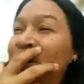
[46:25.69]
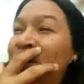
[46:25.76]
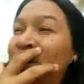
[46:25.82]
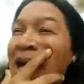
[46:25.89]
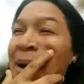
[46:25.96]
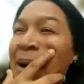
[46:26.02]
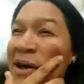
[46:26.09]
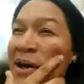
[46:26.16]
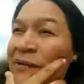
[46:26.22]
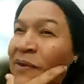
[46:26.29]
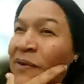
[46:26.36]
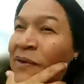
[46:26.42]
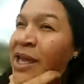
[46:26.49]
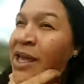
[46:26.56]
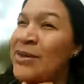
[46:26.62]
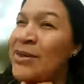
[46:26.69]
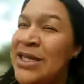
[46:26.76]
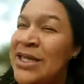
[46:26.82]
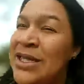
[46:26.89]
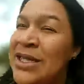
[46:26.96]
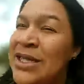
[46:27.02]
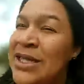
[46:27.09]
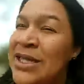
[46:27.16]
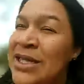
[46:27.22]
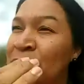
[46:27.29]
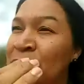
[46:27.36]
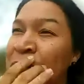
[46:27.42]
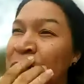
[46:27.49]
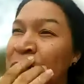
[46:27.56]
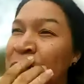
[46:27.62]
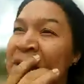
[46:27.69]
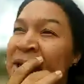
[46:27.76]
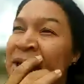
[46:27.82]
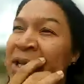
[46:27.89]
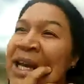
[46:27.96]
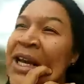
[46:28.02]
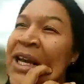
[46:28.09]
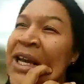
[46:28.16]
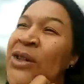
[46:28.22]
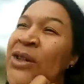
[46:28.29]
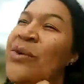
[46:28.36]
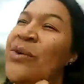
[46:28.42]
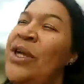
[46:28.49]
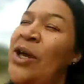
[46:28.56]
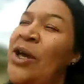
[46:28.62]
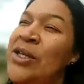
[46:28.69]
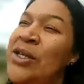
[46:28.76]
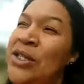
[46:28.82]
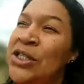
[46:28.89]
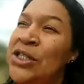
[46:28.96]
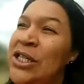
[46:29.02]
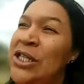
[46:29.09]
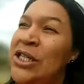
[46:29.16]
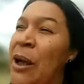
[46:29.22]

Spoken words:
I know that my it's looking good here.